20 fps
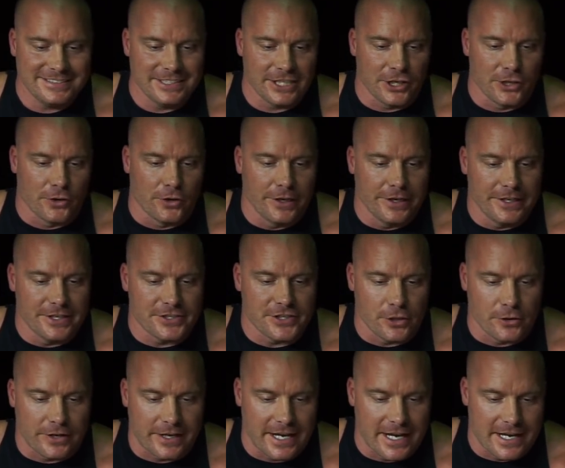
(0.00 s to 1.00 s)
groin is
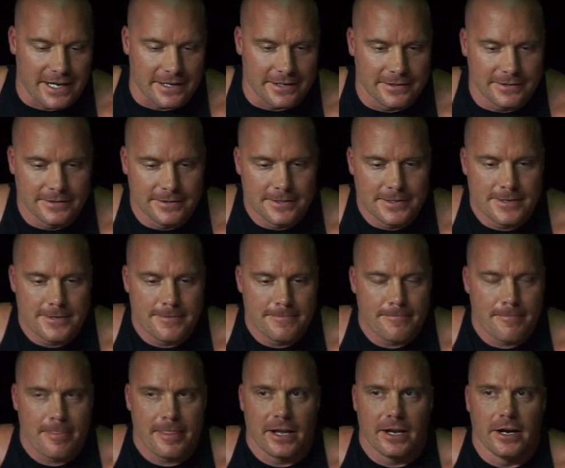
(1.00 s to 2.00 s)
okay.
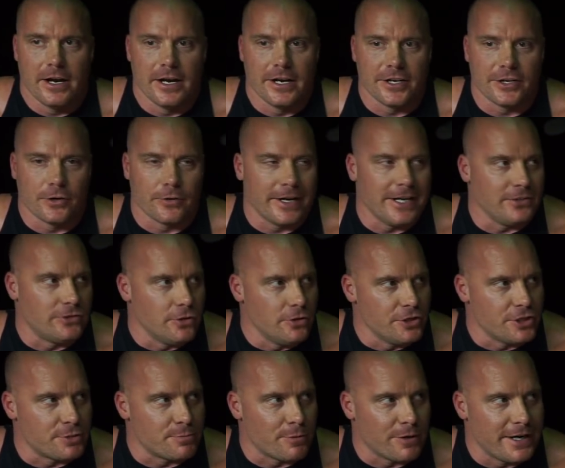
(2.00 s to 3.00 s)
Grade 2
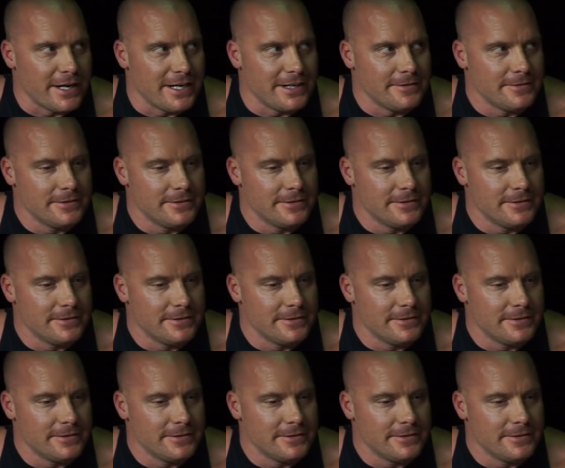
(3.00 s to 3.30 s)
sprain.